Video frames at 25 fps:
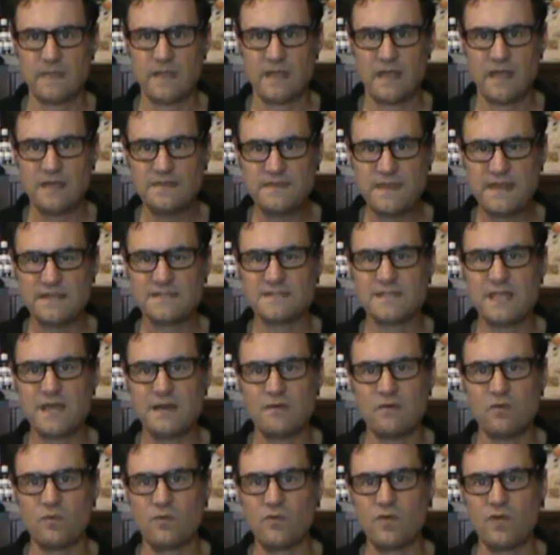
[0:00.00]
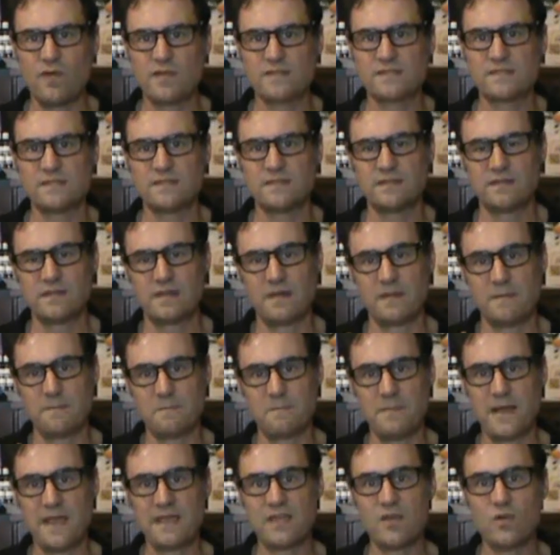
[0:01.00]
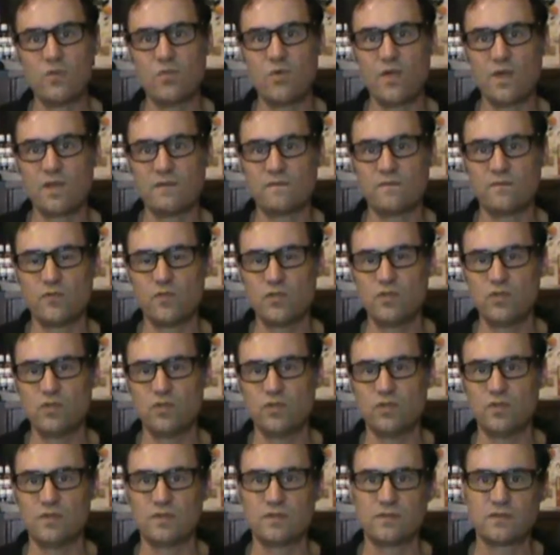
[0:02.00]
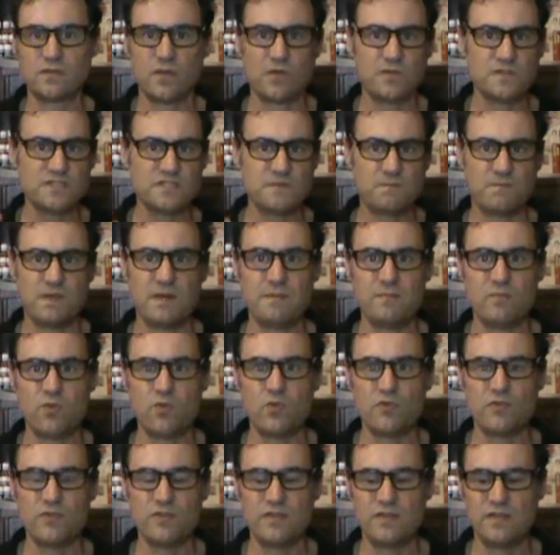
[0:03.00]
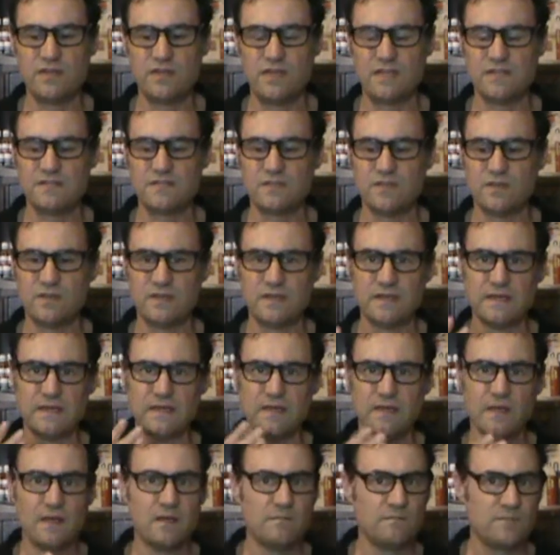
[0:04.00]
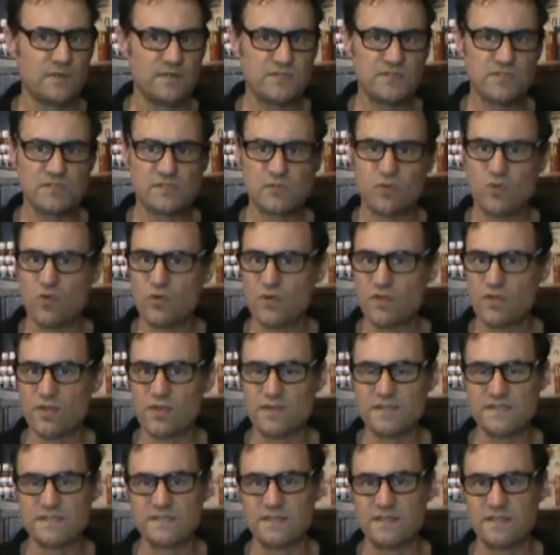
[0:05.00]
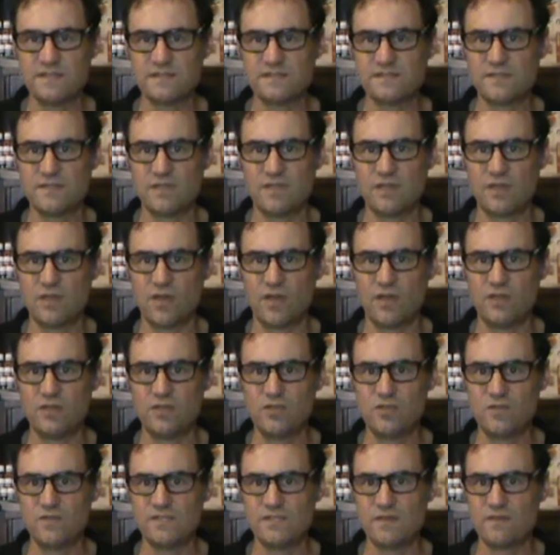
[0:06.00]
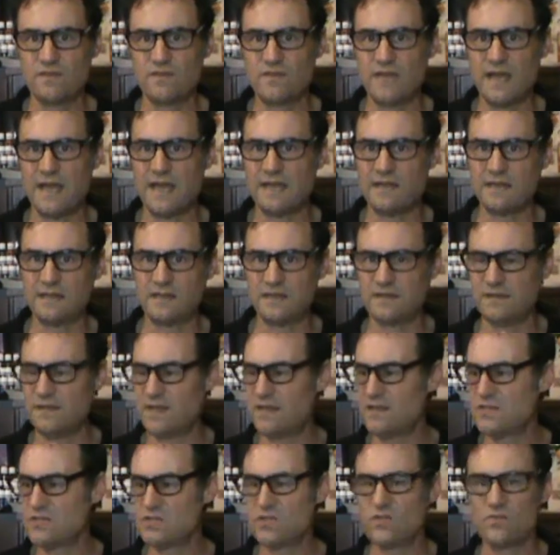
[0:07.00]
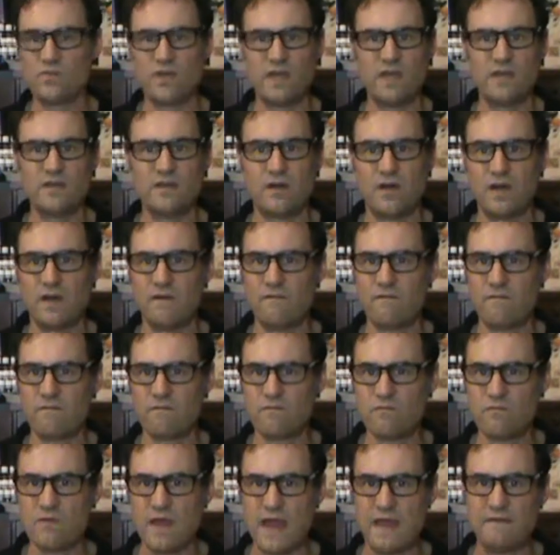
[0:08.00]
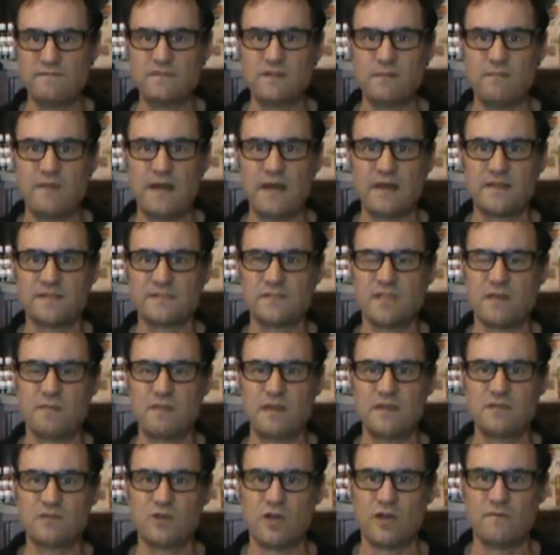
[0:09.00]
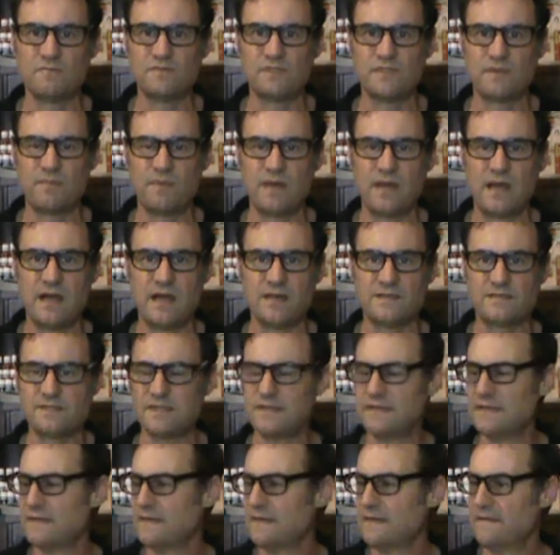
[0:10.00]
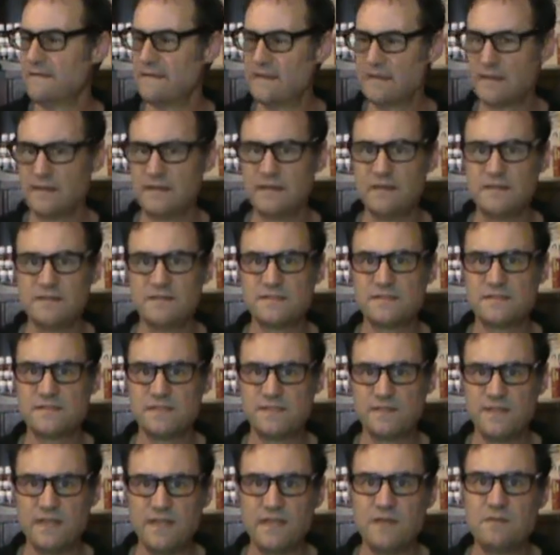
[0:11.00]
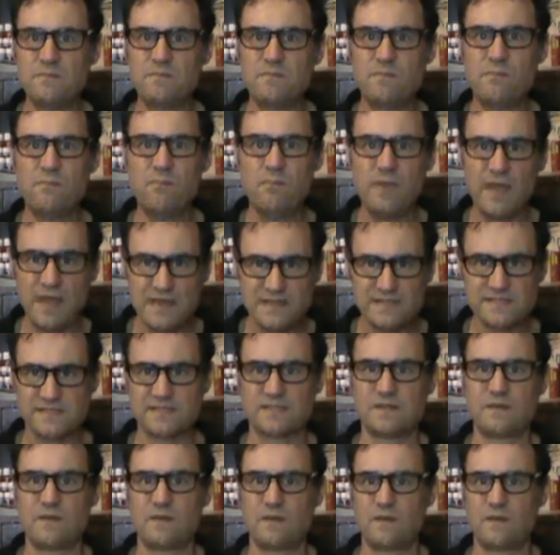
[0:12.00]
And that's how it works. Make it work for you. Don't spend more than you need to. But just order those things that you're going to use every day. Ninja Red, I've raved about it so many times in the past. It is the best